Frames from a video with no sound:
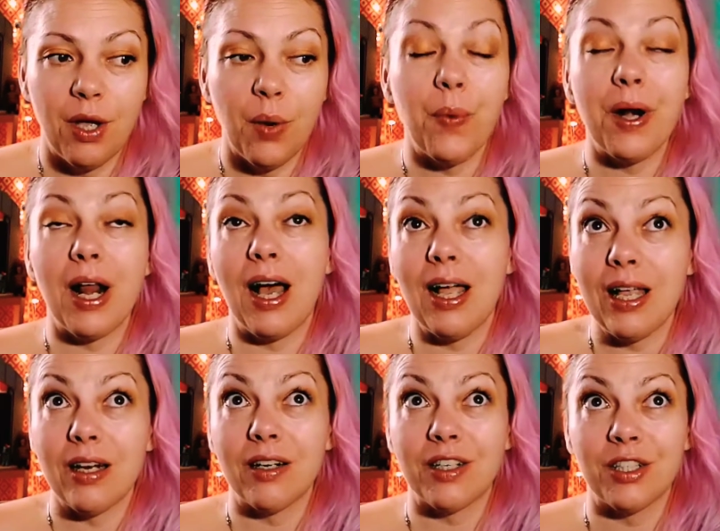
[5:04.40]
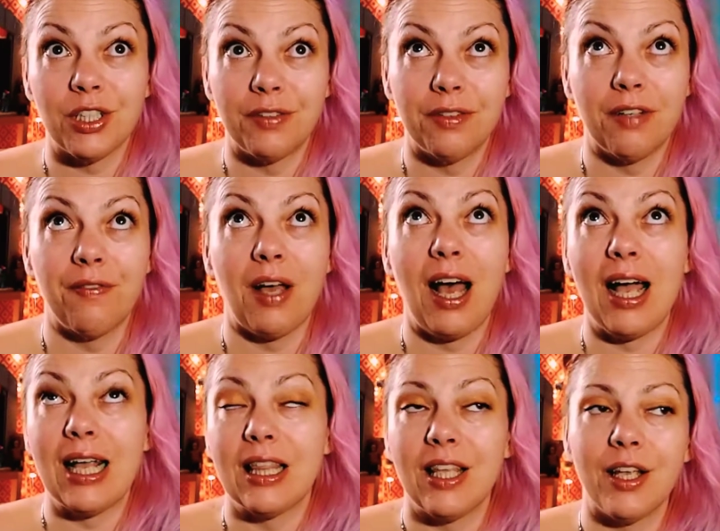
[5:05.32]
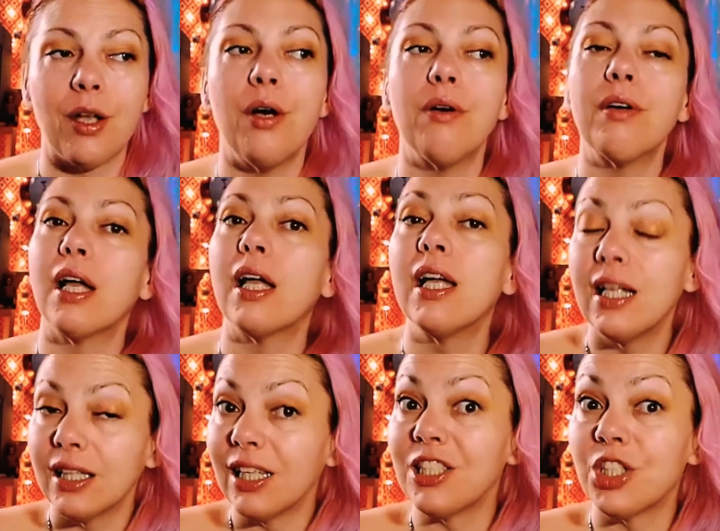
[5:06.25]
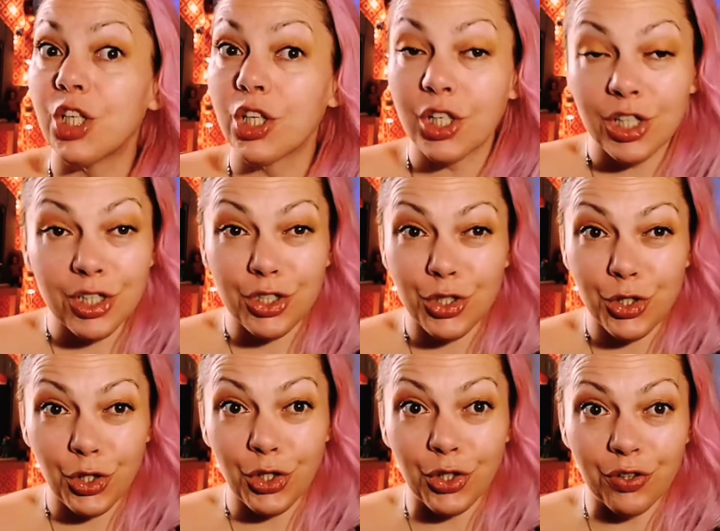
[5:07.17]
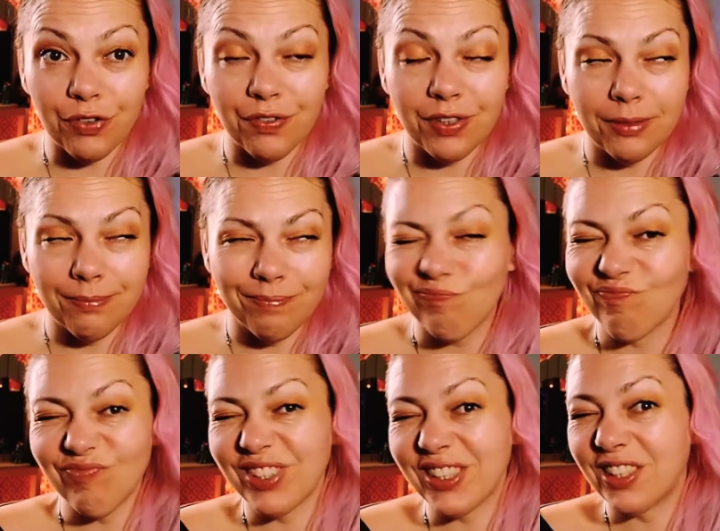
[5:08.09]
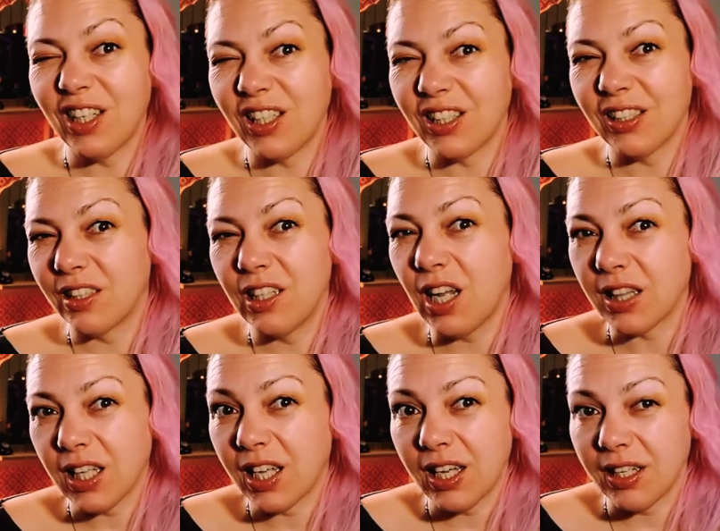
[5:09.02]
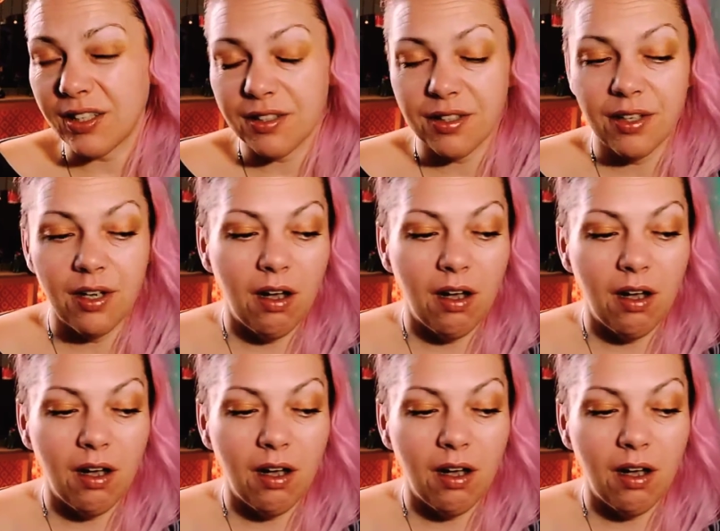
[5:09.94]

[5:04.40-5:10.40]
When I hear conservative, I think, okay, let's conserve. It's not the case.